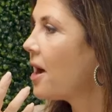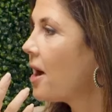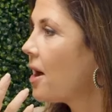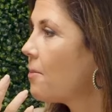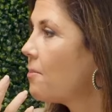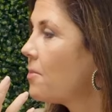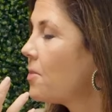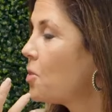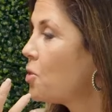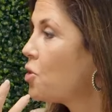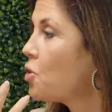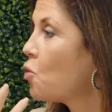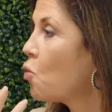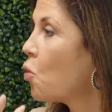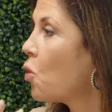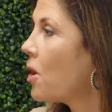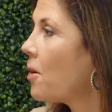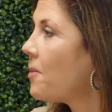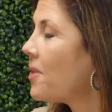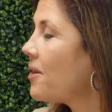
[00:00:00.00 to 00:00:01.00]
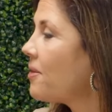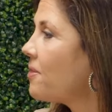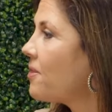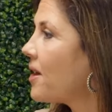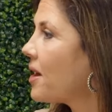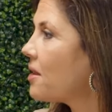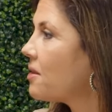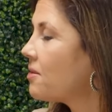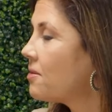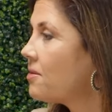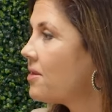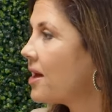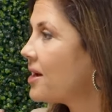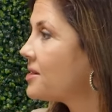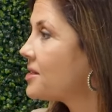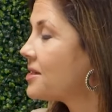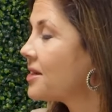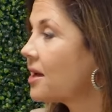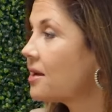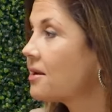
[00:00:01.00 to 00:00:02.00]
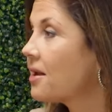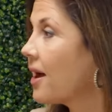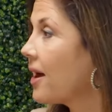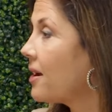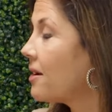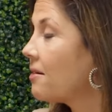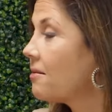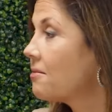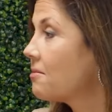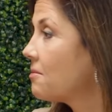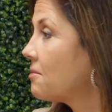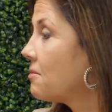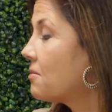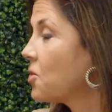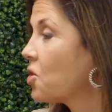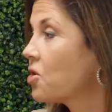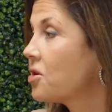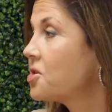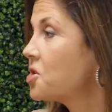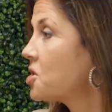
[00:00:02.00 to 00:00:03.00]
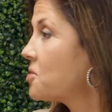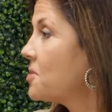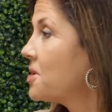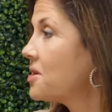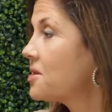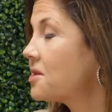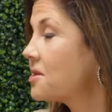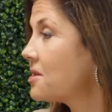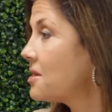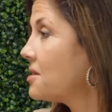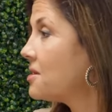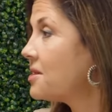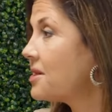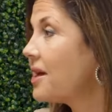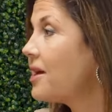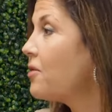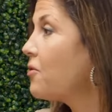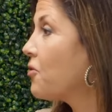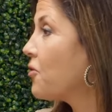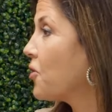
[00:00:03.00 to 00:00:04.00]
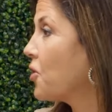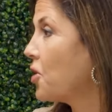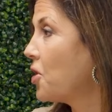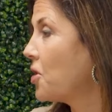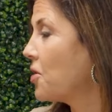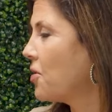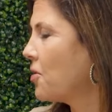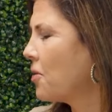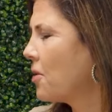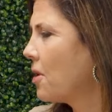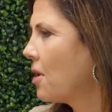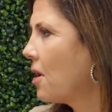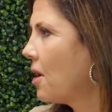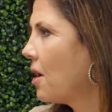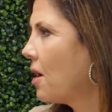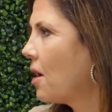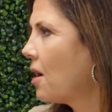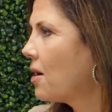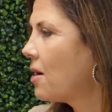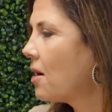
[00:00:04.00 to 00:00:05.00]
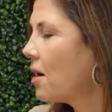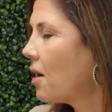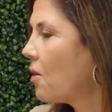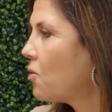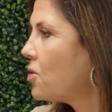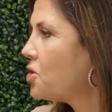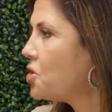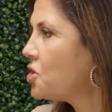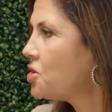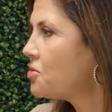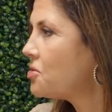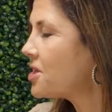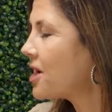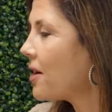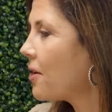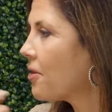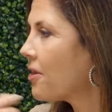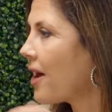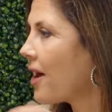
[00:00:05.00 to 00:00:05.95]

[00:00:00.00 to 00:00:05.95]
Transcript: um, the woman that they said, like, Christmas is it for you. Yes, yes. Would you tell